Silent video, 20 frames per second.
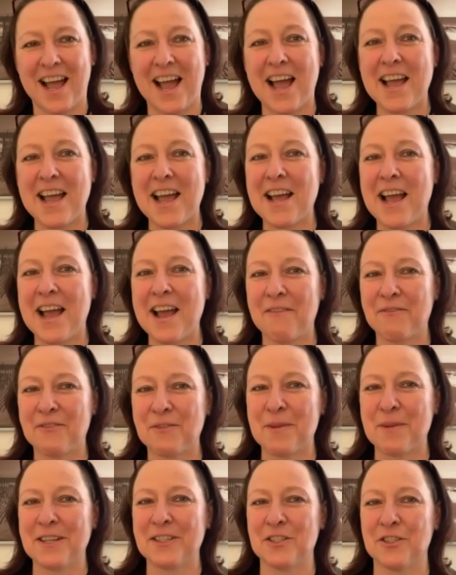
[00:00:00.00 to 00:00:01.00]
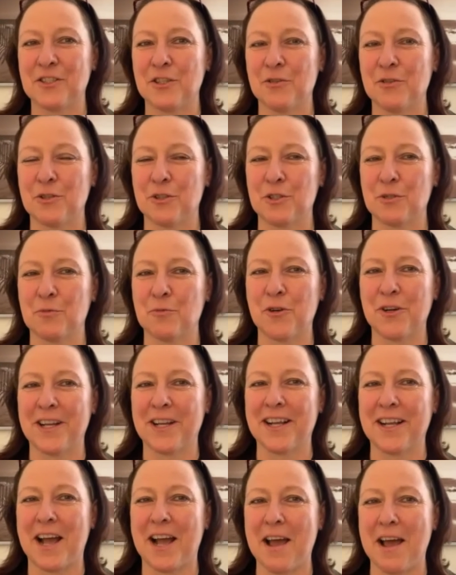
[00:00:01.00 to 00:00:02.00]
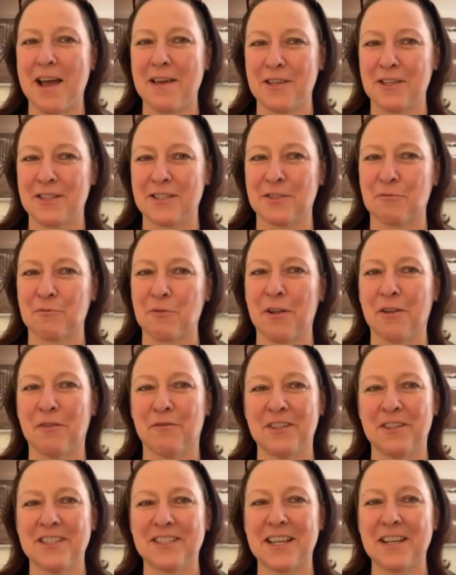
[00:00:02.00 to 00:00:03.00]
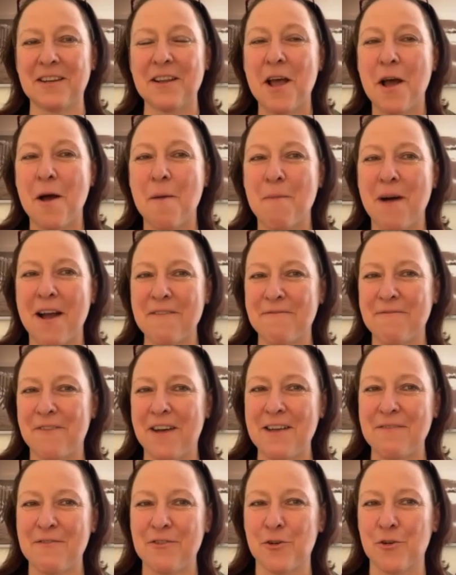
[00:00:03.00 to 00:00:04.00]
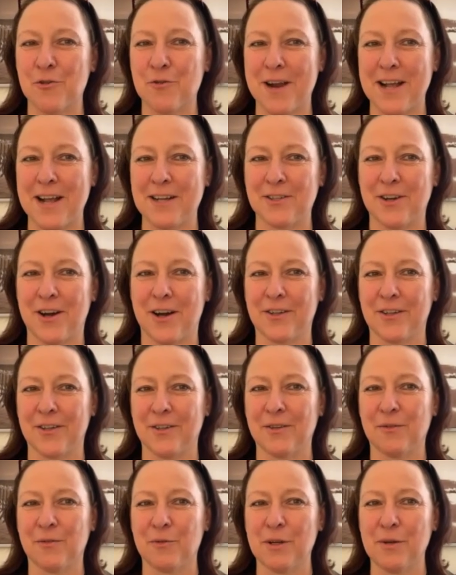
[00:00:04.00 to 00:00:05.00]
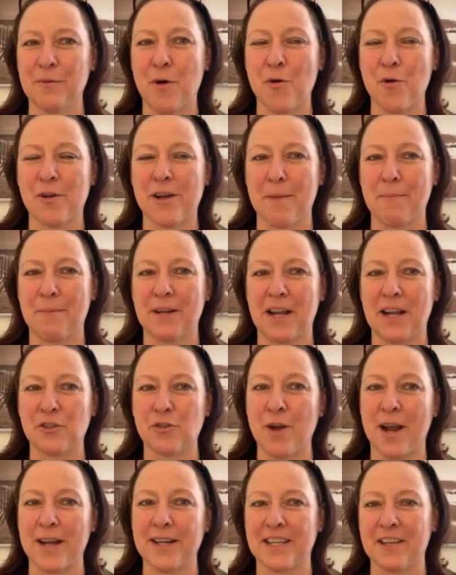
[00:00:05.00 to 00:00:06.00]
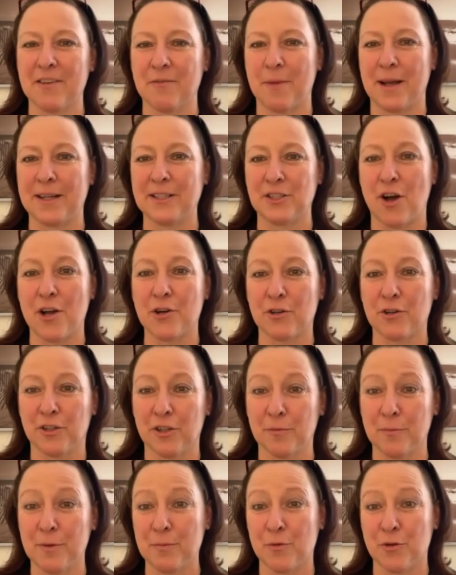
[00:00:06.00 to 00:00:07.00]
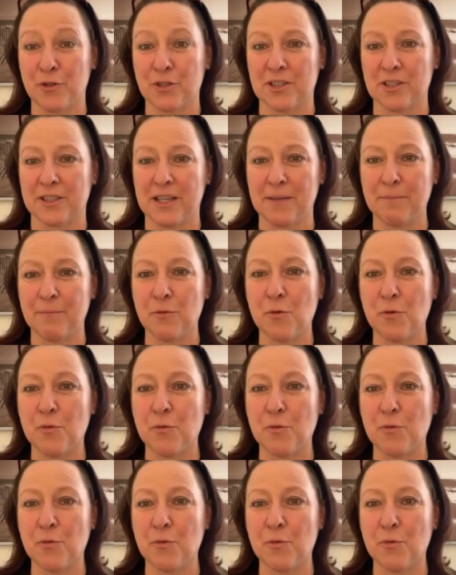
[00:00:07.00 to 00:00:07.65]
I have to mention too this morning, this is relevant, is that my 5-year-old granddaughter, we woke up and I tried to give my daughter a little bit more sleep.